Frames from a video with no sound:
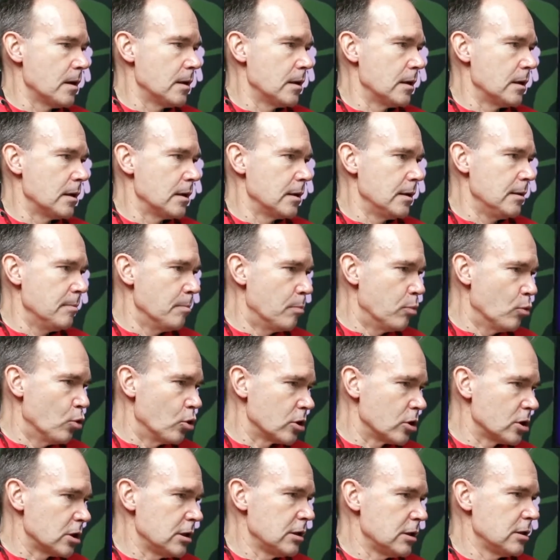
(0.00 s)

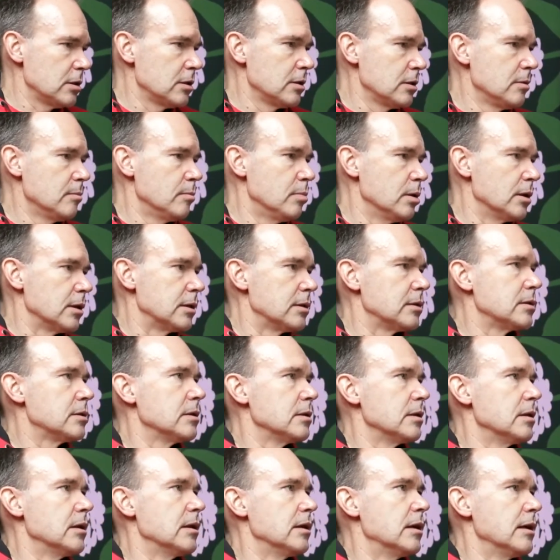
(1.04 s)
important, but
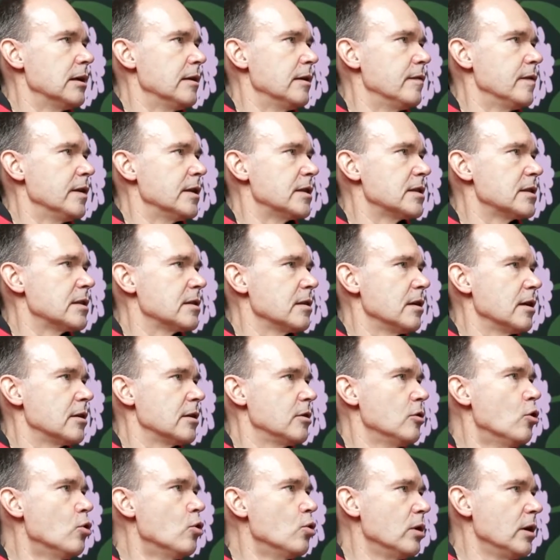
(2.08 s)
if it's like the
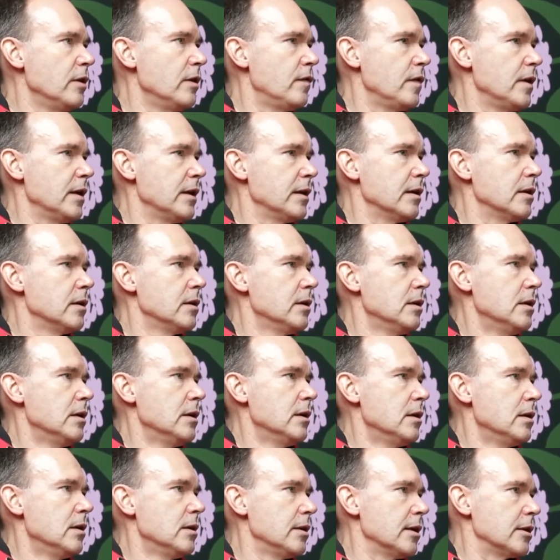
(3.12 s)
only thing
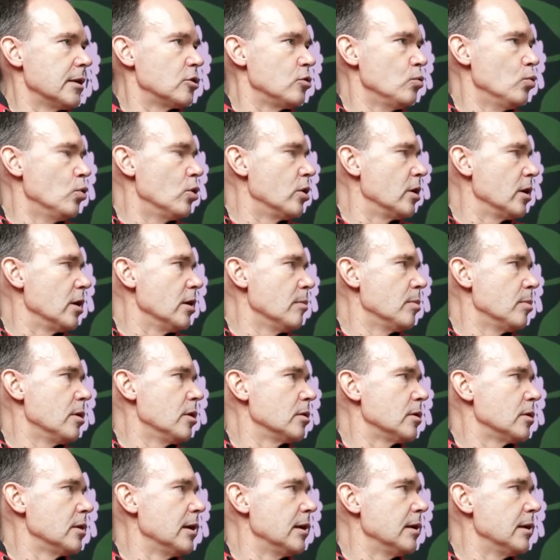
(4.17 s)
that you worry
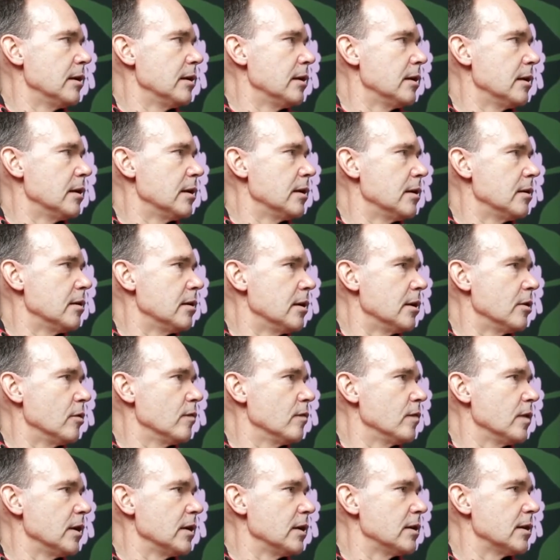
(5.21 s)
about, then I don't
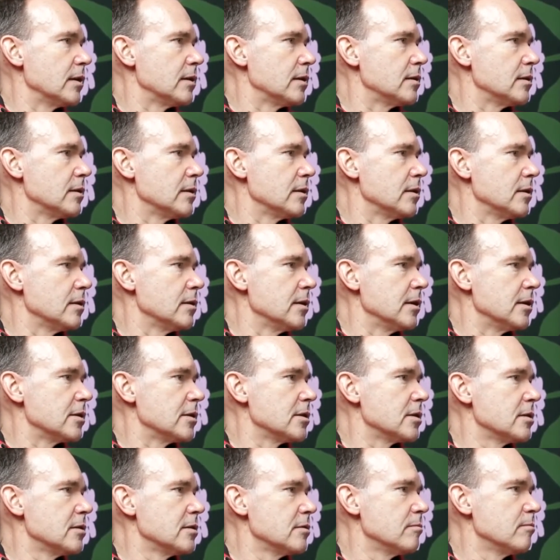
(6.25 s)
think that
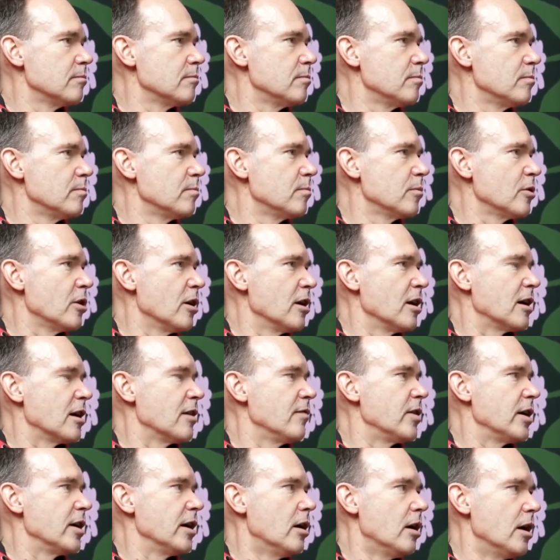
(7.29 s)
there's kind of like a
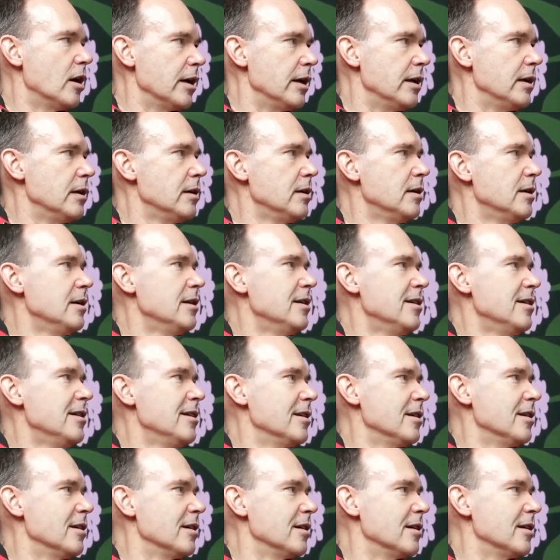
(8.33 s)
very high
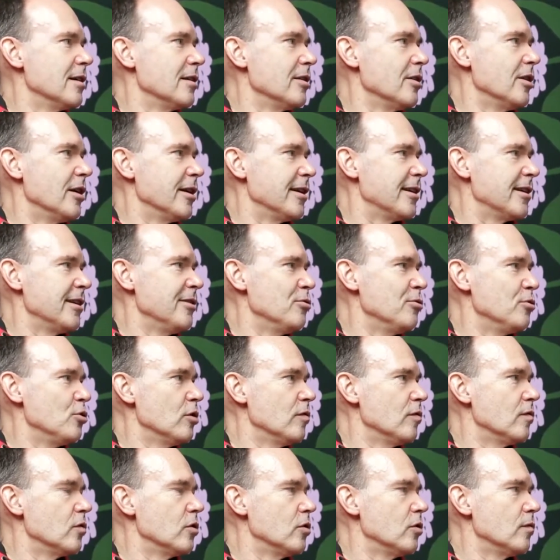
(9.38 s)
likelihood
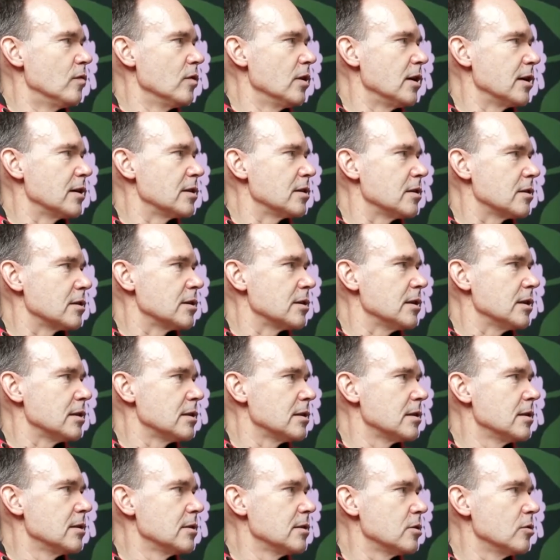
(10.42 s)
of like success.
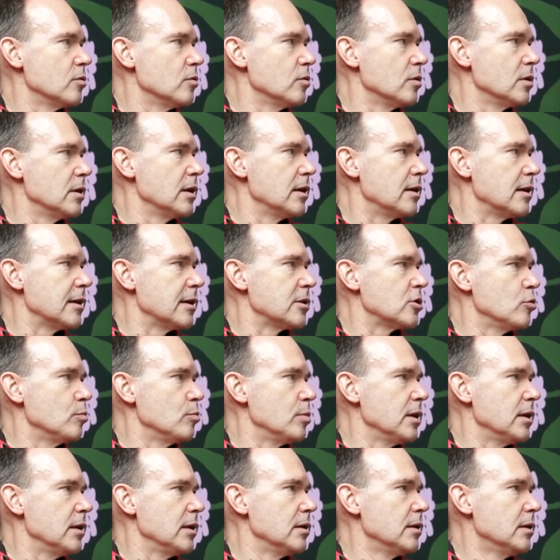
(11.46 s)
So there has to
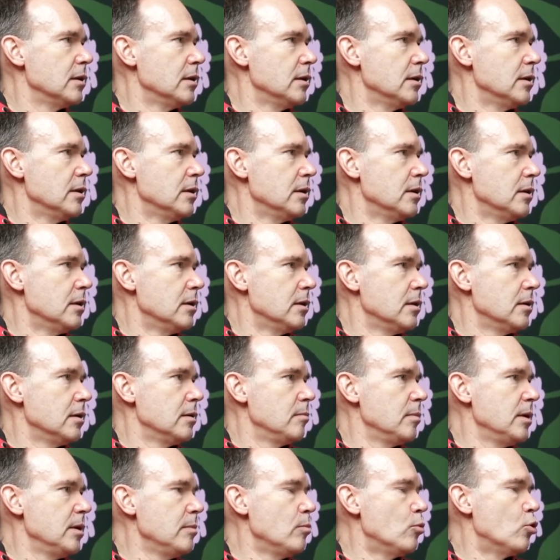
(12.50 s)
be
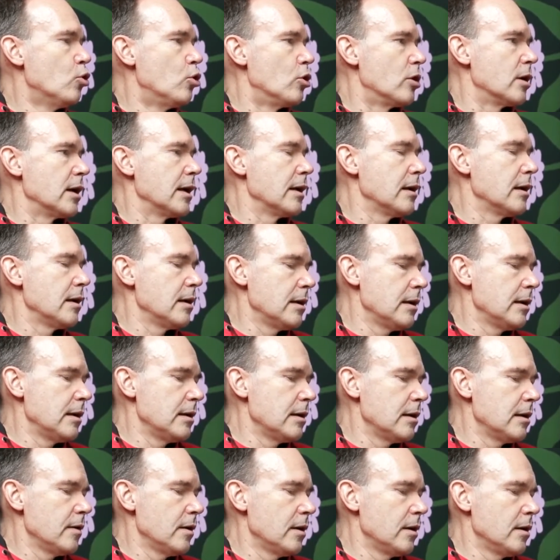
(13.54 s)
more, and
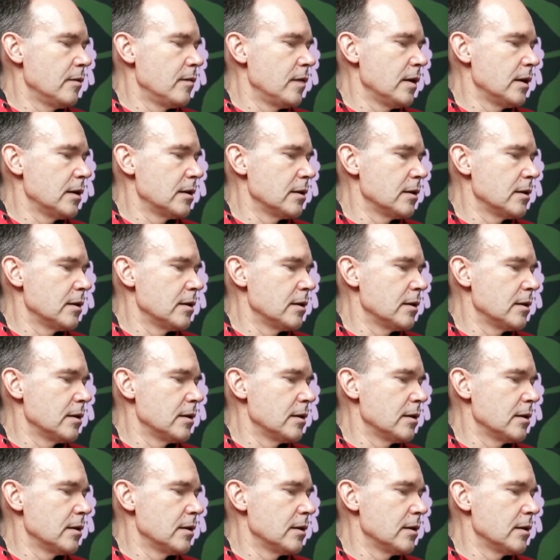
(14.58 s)
I think